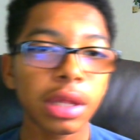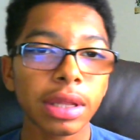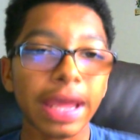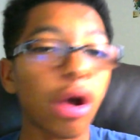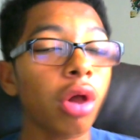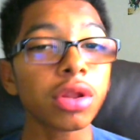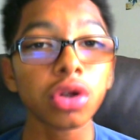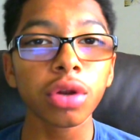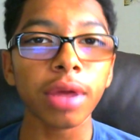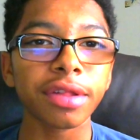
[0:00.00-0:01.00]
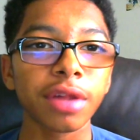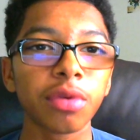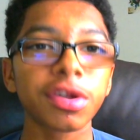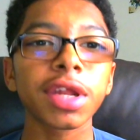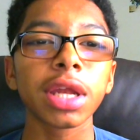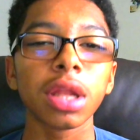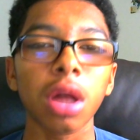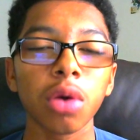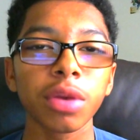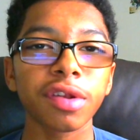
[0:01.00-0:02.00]
like, all the new directors, they were just getting
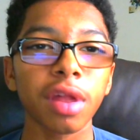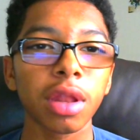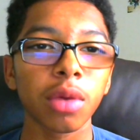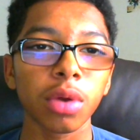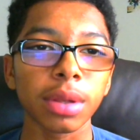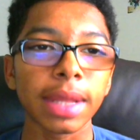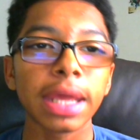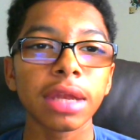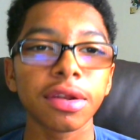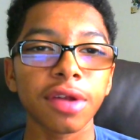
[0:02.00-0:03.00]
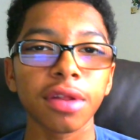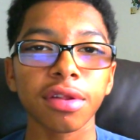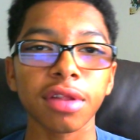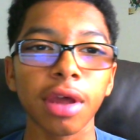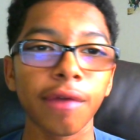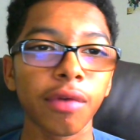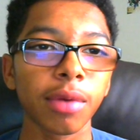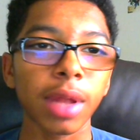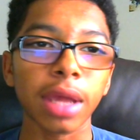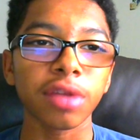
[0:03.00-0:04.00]
along with each other. They were linking each other's stuff. We were,
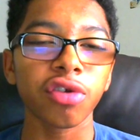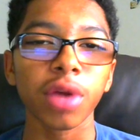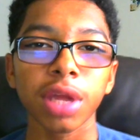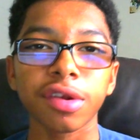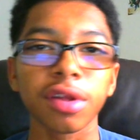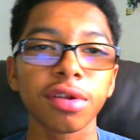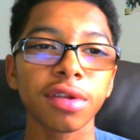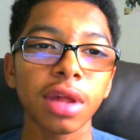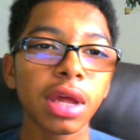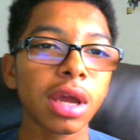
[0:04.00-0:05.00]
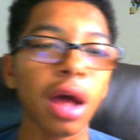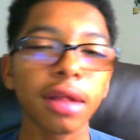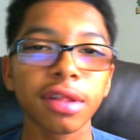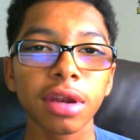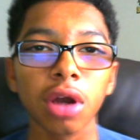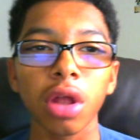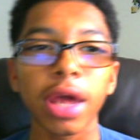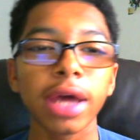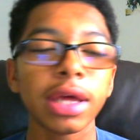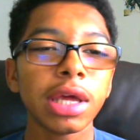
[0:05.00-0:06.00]
like, enjoying each other's content and all
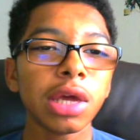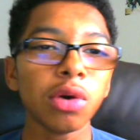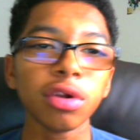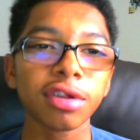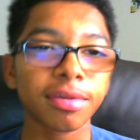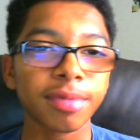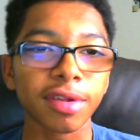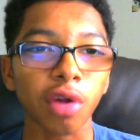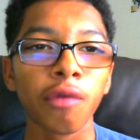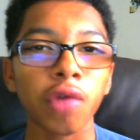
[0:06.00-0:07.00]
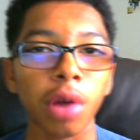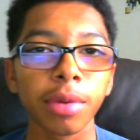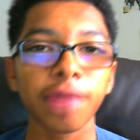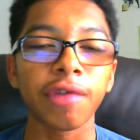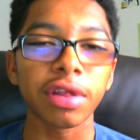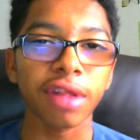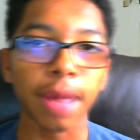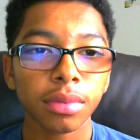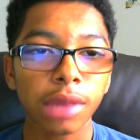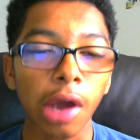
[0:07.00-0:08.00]
that. It was just overall a really fun
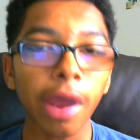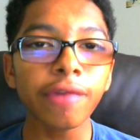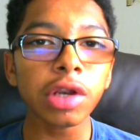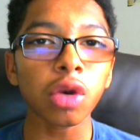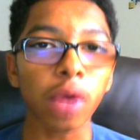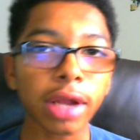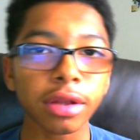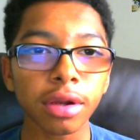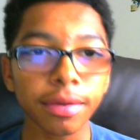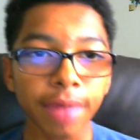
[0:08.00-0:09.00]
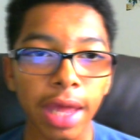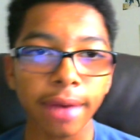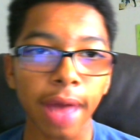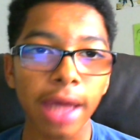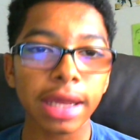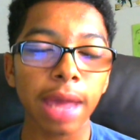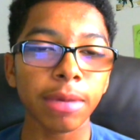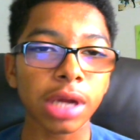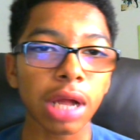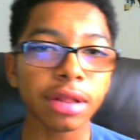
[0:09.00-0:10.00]
time. Now, every director that I came
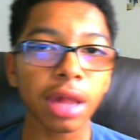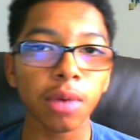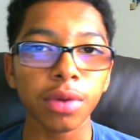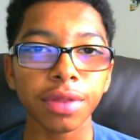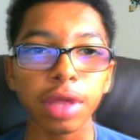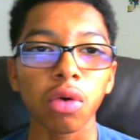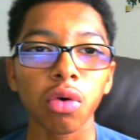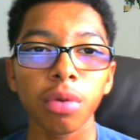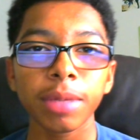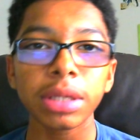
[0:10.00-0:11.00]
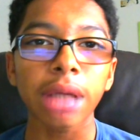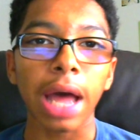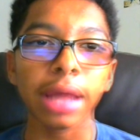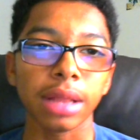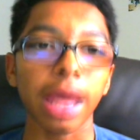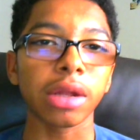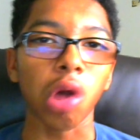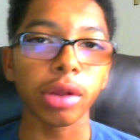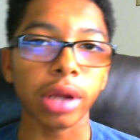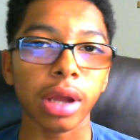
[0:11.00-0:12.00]
in contact with in Orbit, I liked
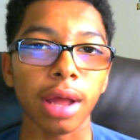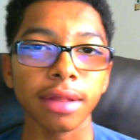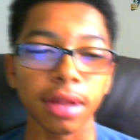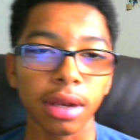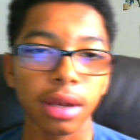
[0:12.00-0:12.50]
all their content.